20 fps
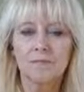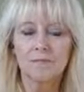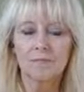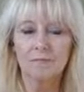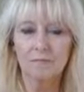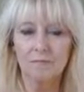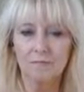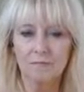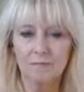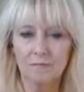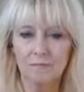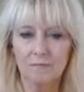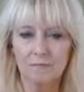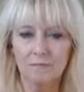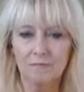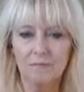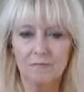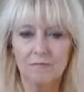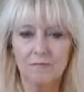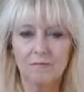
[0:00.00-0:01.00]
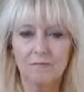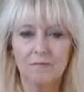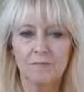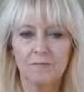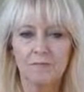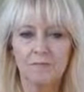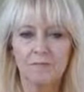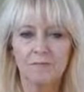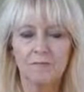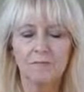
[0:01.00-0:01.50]

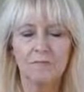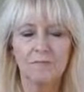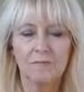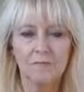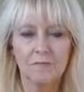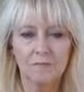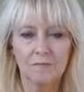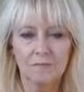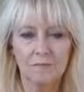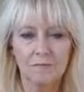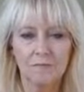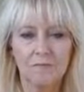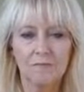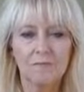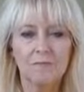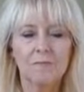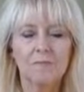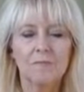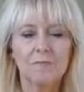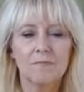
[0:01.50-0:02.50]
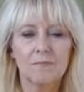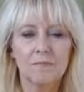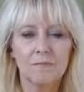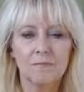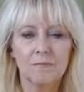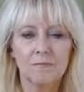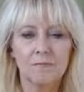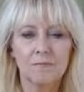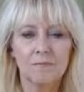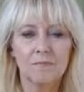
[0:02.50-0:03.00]

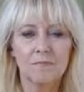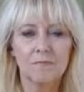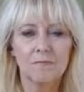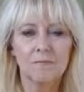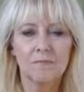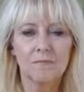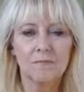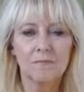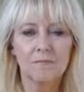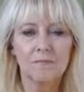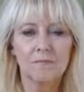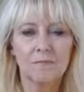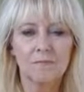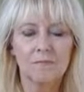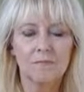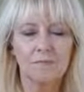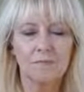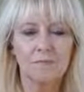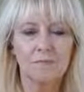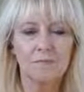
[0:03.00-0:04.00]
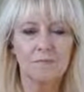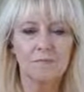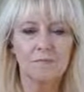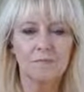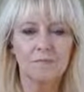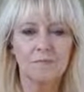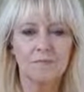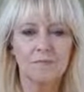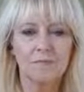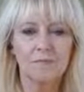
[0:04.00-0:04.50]

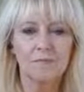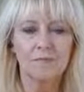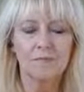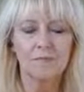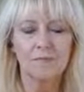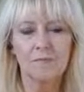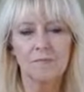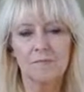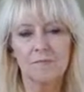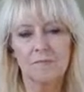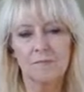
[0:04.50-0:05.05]
This person isn't speaking.